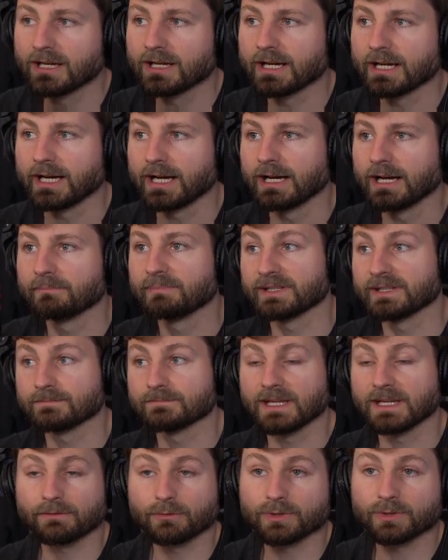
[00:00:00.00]
But
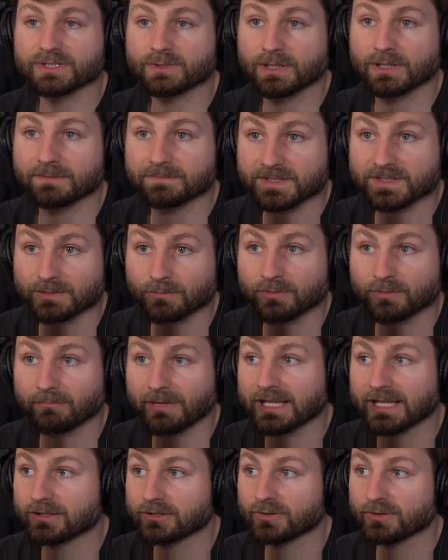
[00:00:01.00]
every once in a while, someone
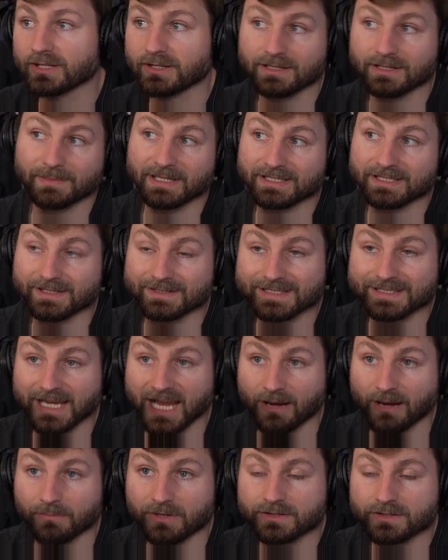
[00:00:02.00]
might do it and they might get
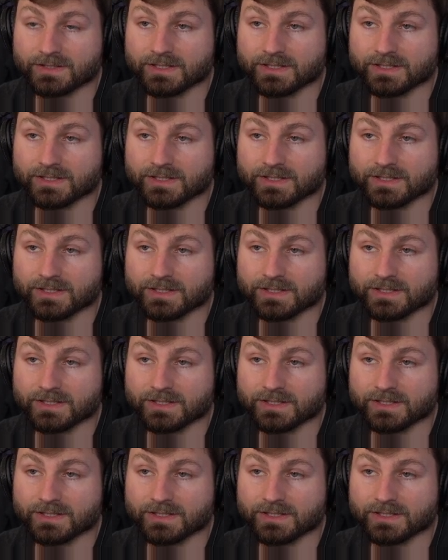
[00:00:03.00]
scammed.